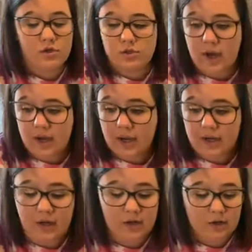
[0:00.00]
So I cut
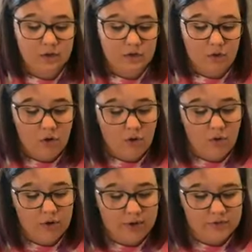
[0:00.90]
out a little
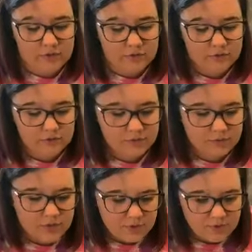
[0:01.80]
hole, kind of
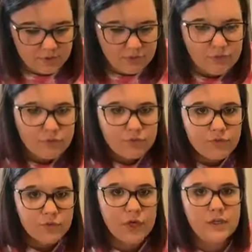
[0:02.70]
the
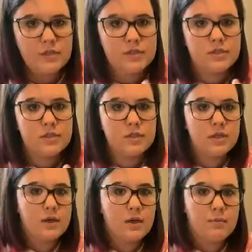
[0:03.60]
front,
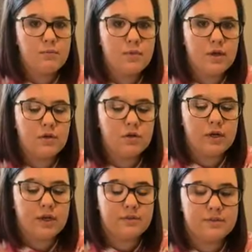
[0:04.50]
middle
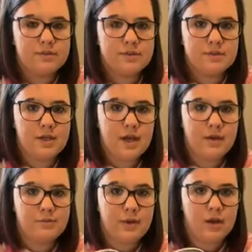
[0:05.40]
kind of side
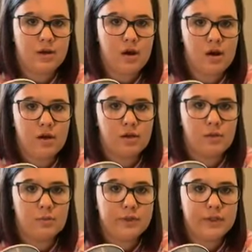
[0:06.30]
of my car, not
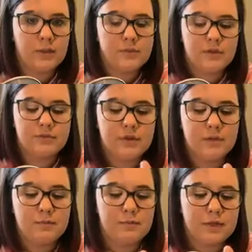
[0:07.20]
completely up at the
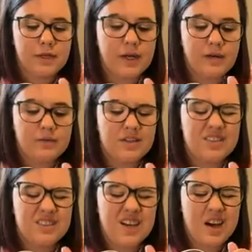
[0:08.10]
front, but kind of at
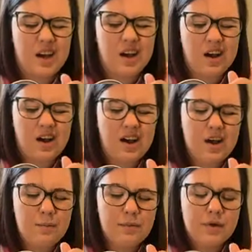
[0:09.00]
the
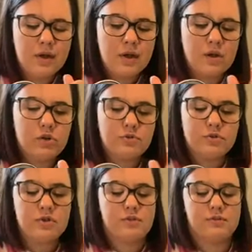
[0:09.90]
top, closer
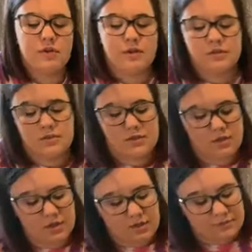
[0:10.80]
to the front
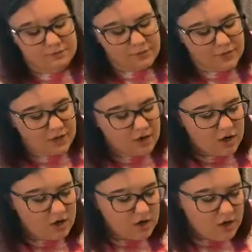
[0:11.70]
for my car.